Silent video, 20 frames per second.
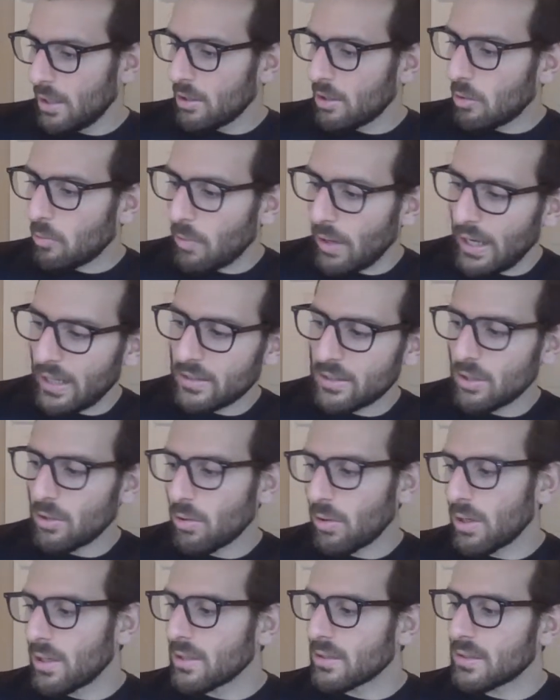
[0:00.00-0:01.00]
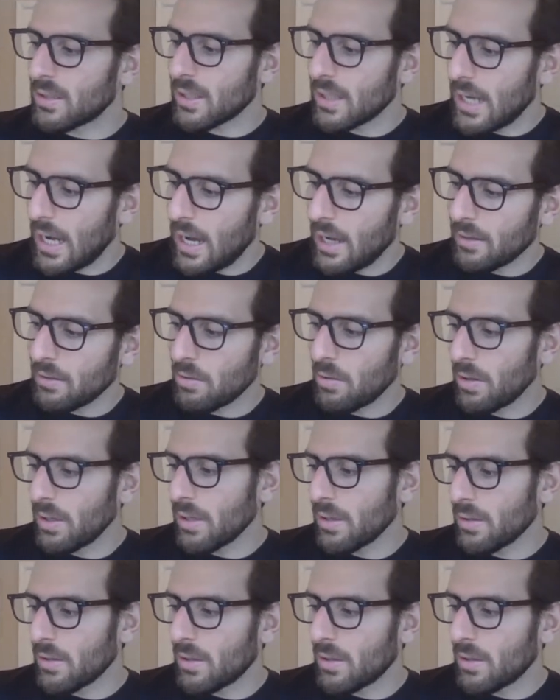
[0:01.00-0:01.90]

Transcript: the rancid oils, the cotton oil,